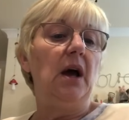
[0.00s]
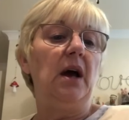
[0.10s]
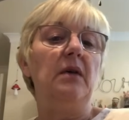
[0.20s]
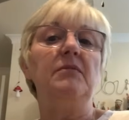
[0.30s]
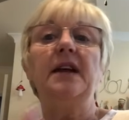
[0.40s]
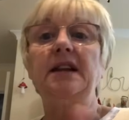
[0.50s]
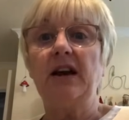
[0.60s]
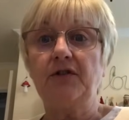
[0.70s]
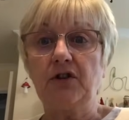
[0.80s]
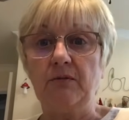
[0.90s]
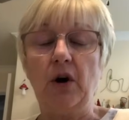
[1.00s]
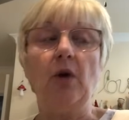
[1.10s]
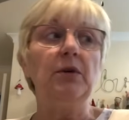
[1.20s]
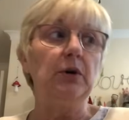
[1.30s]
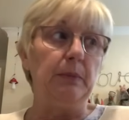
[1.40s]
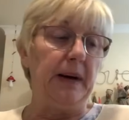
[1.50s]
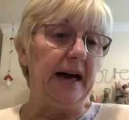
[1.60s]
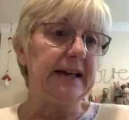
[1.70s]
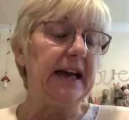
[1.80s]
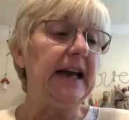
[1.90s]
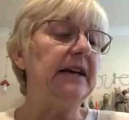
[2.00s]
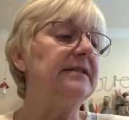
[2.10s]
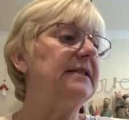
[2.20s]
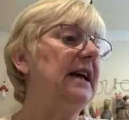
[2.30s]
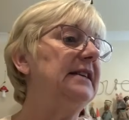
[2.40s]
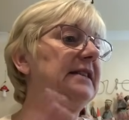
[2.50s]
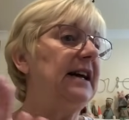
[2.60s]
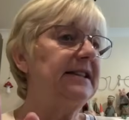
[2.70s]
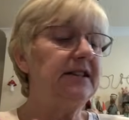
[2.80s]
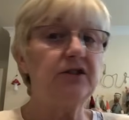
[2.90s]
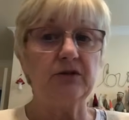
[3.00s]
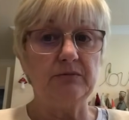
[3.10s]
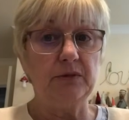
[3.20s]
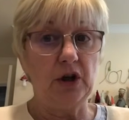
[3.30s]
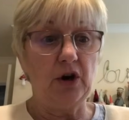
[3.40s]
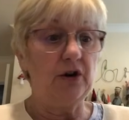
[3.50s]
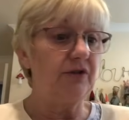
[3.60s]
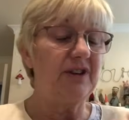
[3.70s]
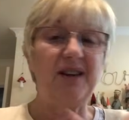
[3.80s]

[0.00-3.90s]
Then you have to come home and unpack it. And then I did some laundry.